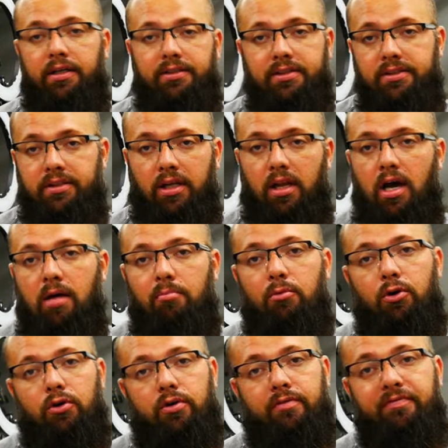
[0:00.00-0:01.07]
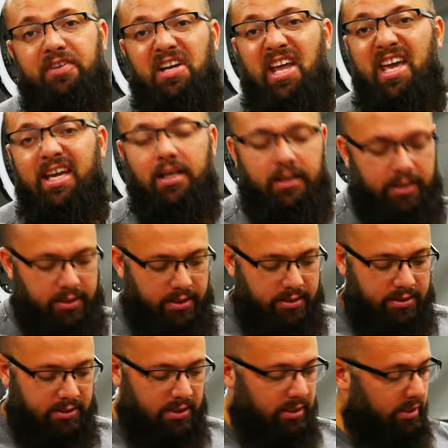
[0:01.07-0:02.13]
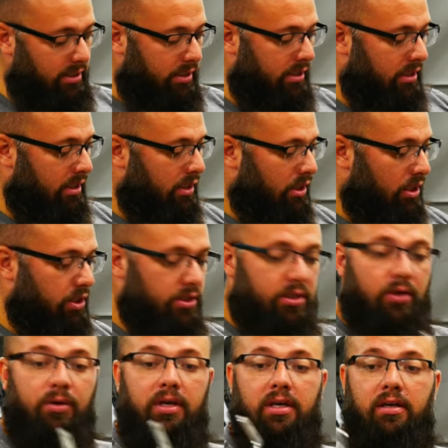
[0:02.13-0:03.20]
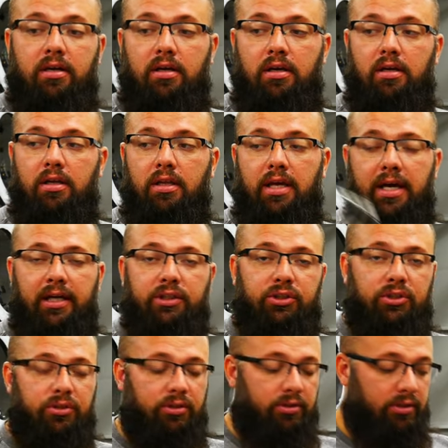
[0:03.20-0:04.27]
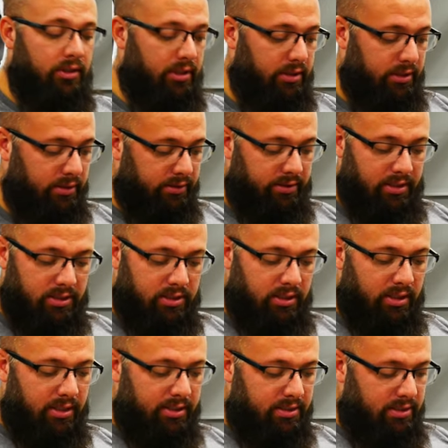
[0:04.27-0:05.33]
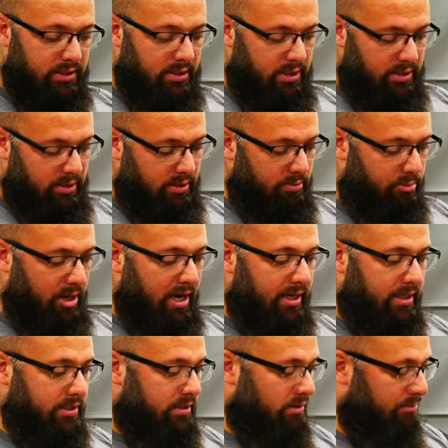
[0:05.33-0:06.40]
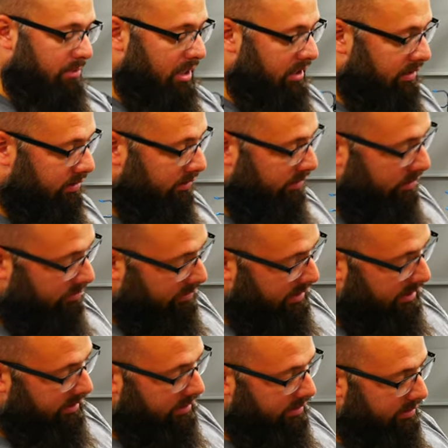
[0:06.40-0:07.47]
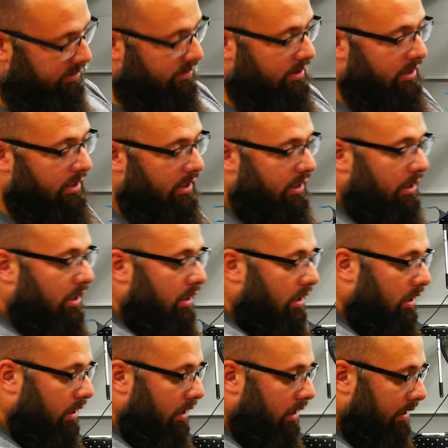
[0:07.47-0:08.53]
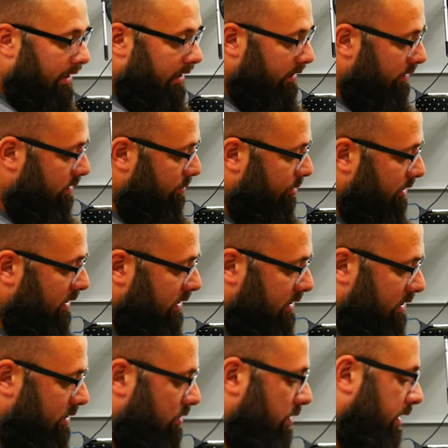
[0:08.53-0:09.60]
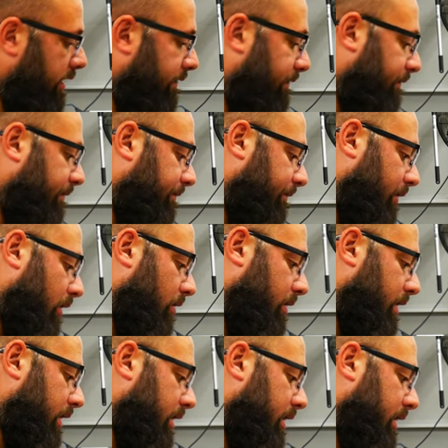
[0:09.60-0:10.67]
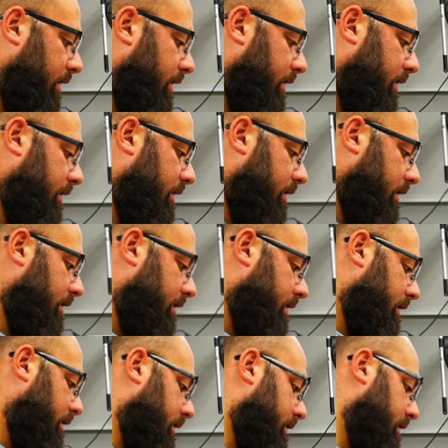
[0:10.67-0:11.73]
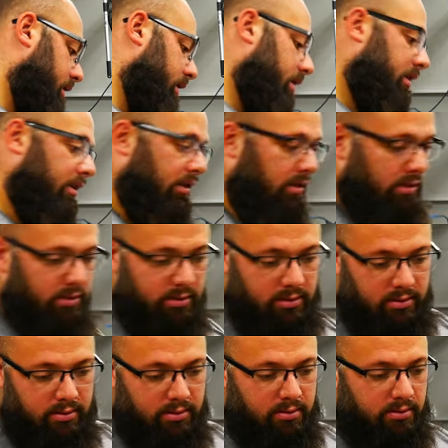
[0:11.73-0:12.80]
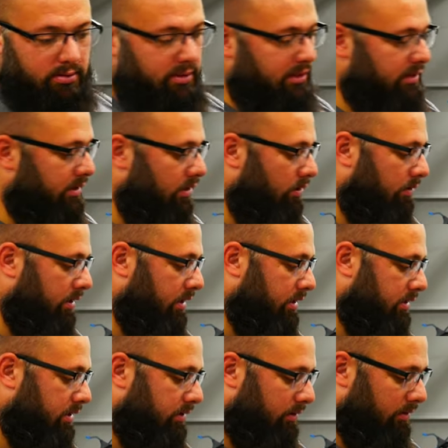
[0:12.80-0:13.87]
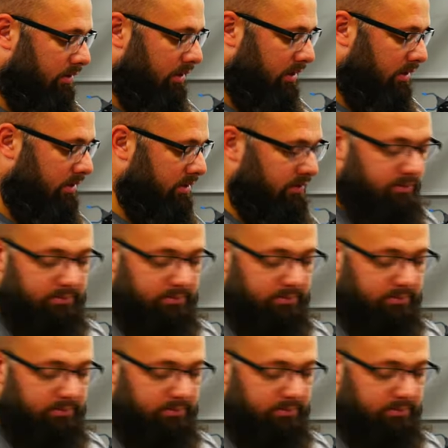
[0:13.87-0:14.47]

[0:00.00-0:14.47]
Just a lot more finagling is needed. So here are the actual ditch lights. The brackets are made to go right here. That looks pretty straightforward. And let's go and install these.